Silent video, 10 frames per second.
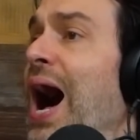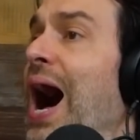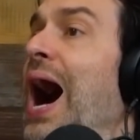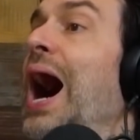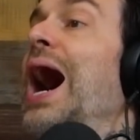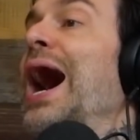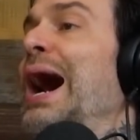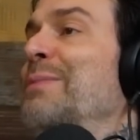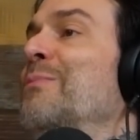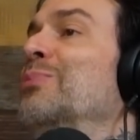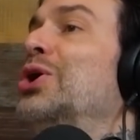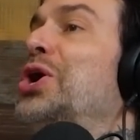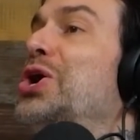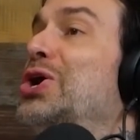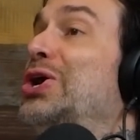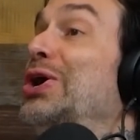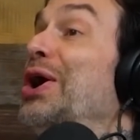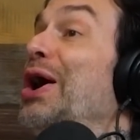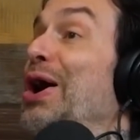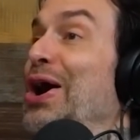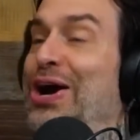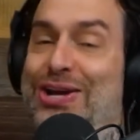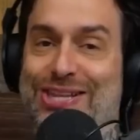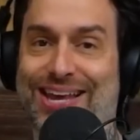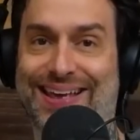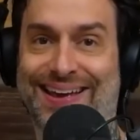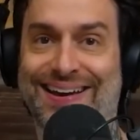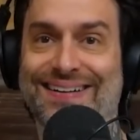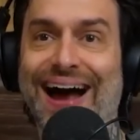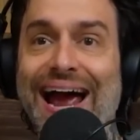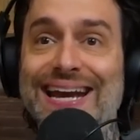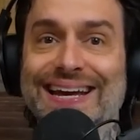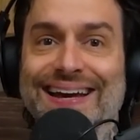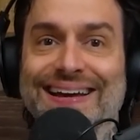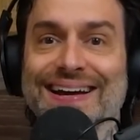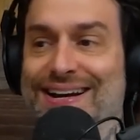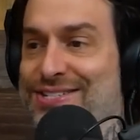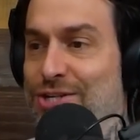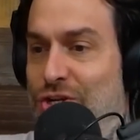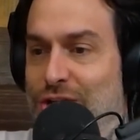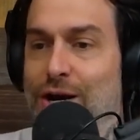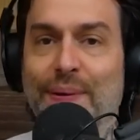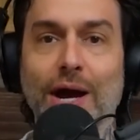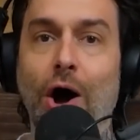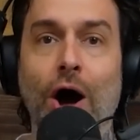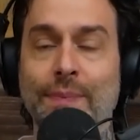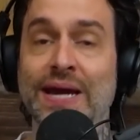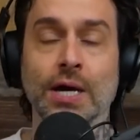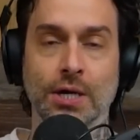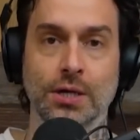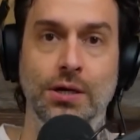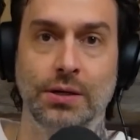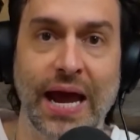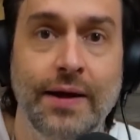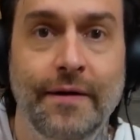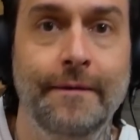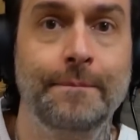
I'm cooked, right? Because it's just going to be on me, okay?